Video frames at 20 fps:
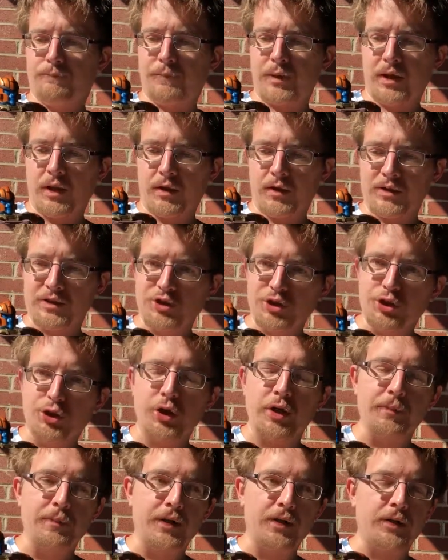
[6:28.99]
but
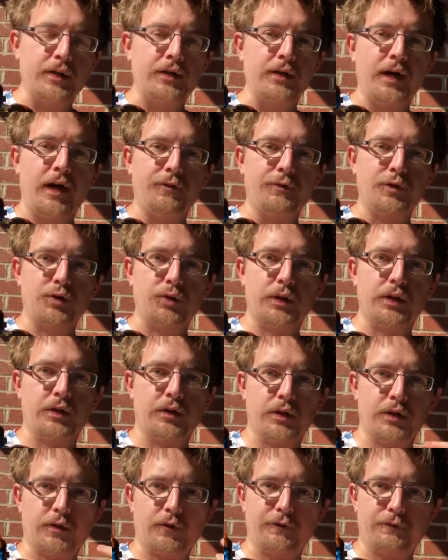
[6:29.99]
legitimately, after doing
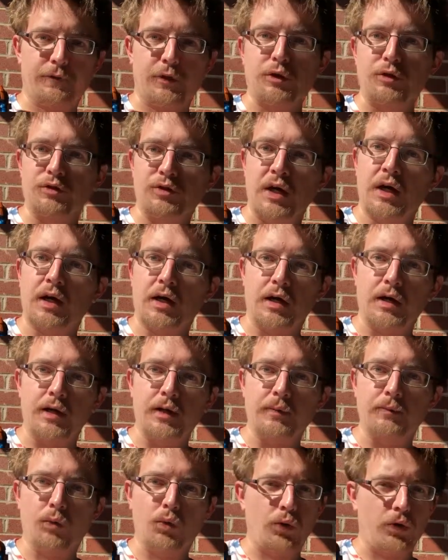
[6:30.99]
it like the first time,